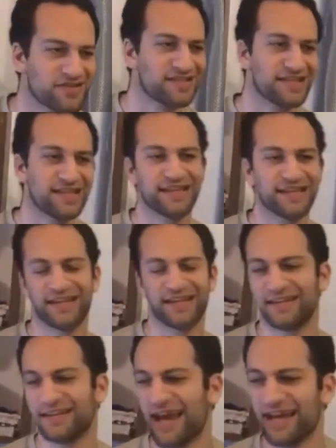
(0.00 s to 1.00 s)

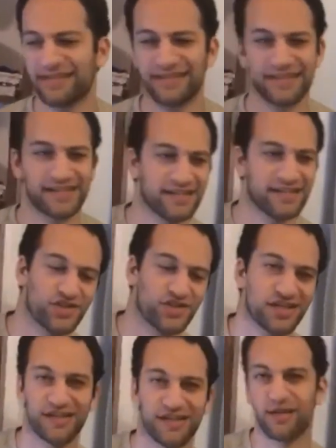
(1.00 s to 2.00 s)
singing, dancing,
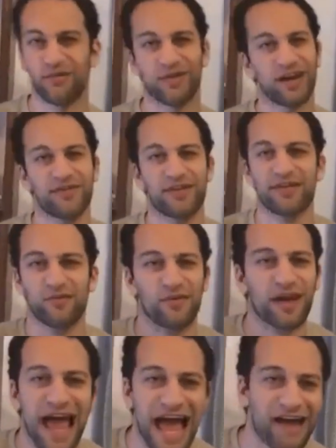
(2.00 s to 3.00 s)
chilling,
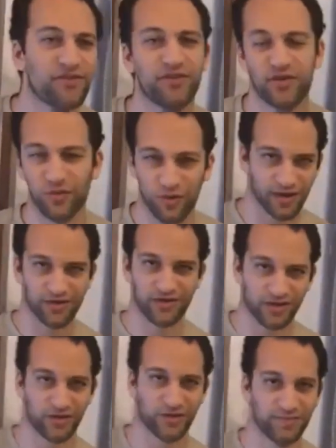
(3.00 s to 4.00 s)
whatever you want to
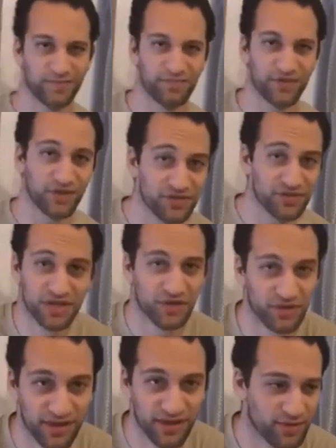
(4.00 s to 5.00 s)
do, you
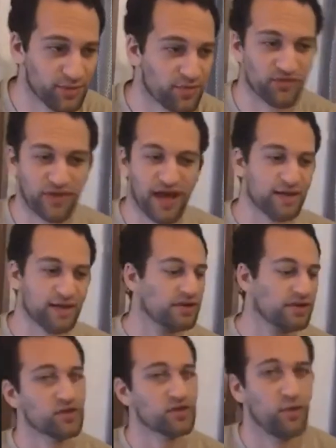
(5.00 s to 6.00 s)
do. We provide
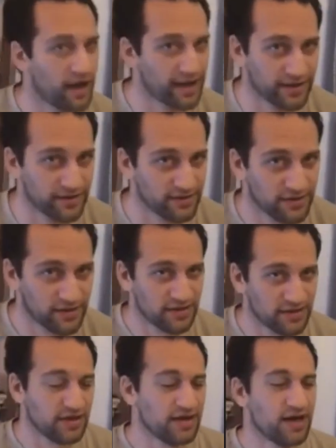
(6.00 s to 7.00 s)
whatever you want.
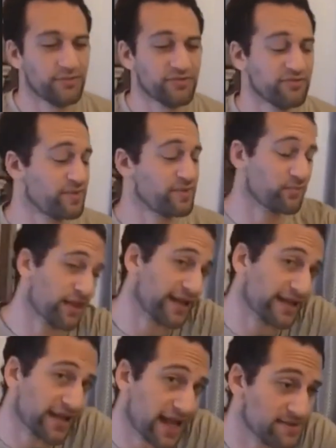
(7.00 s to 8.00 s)
We have people
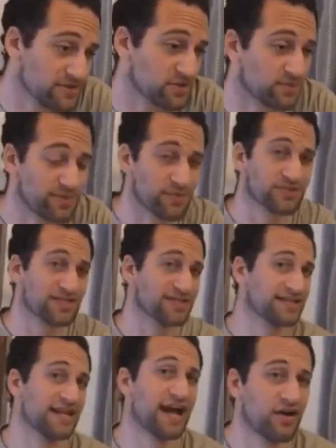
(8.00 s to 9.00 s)
playing games, we have people sitting
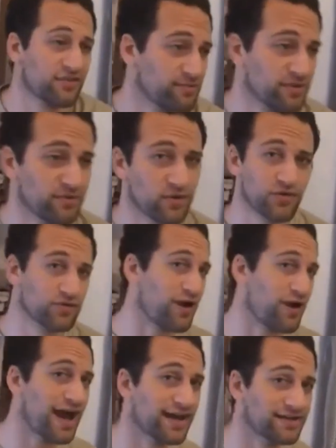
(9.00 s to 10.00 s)
down, we have people going through
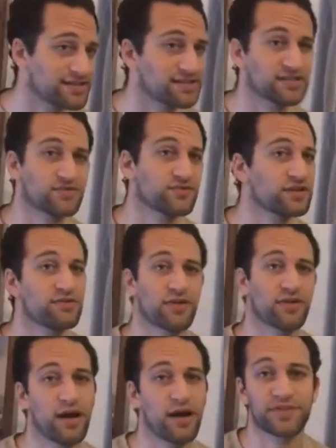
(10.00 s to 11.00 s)
hikes. It's really
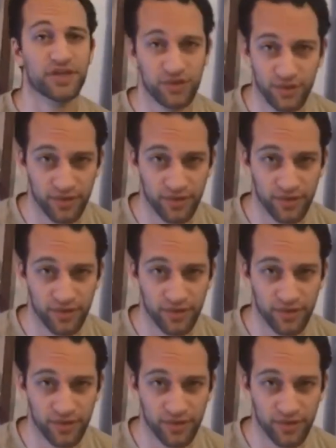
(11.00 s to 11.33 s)
up to you.